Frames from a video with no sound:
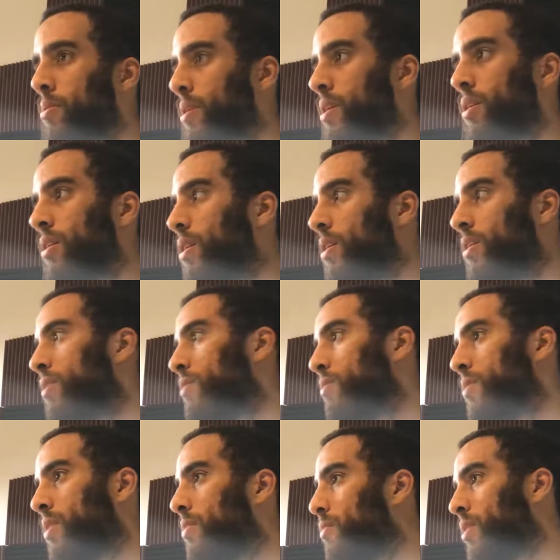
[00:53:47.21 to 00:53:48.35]
Be
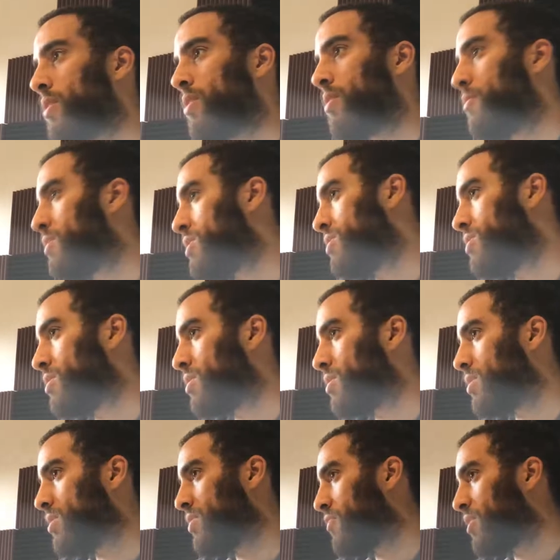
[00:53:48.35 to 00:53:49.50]
like, what is
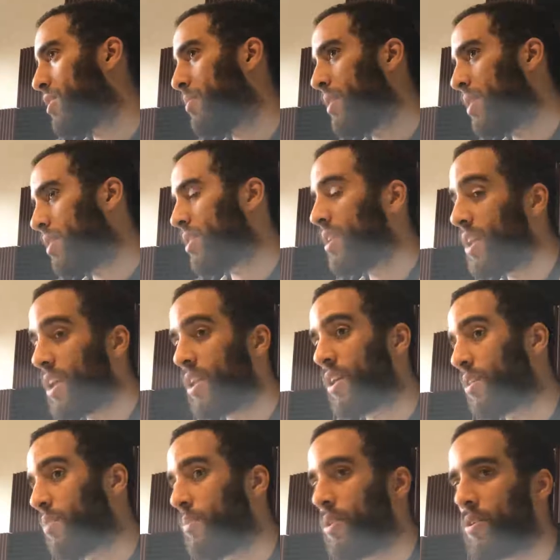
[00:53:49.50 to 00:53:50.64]
your different
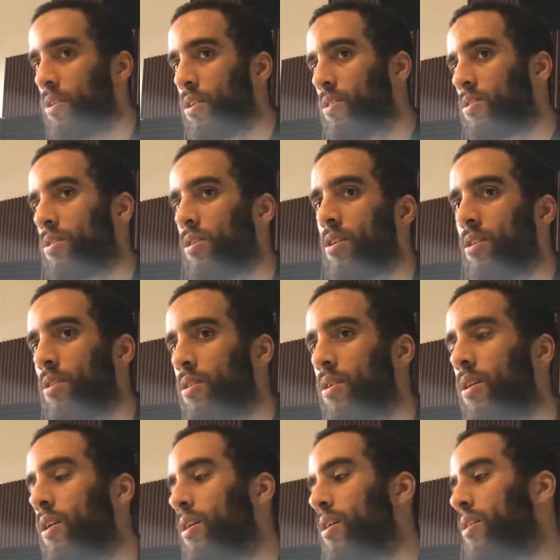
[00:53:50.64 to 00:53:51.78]
Canadian communities, and then
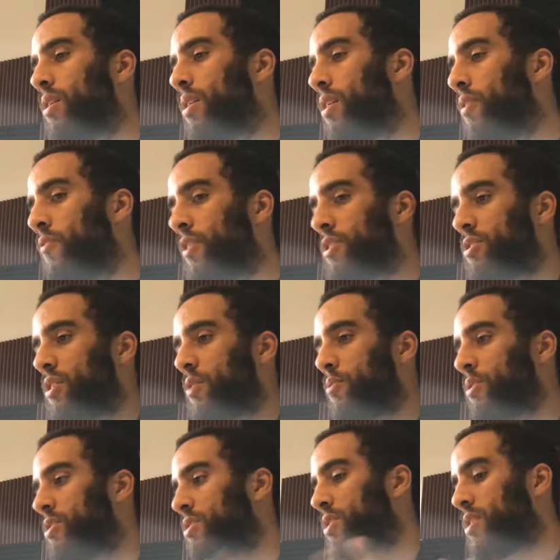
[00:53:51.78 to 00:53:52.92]
eventually I
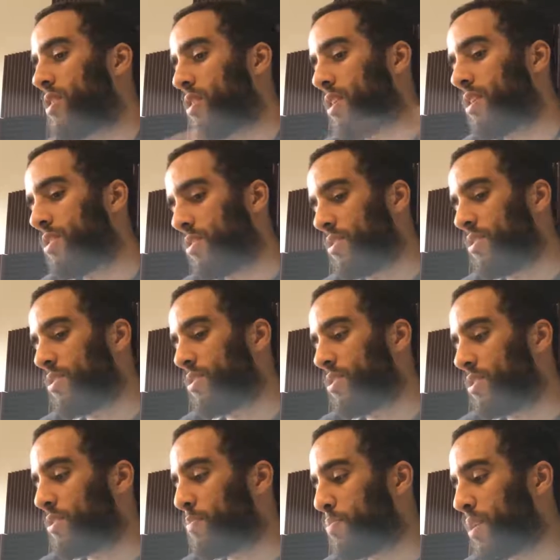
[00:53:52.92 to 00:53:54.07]
would just kind of like
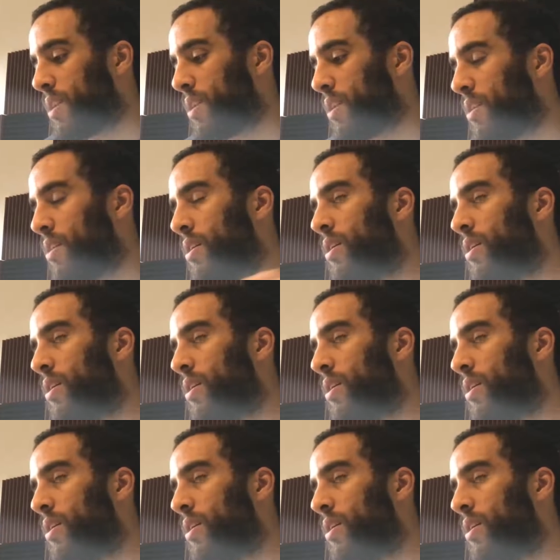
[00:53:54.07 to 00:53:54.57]
to spread it.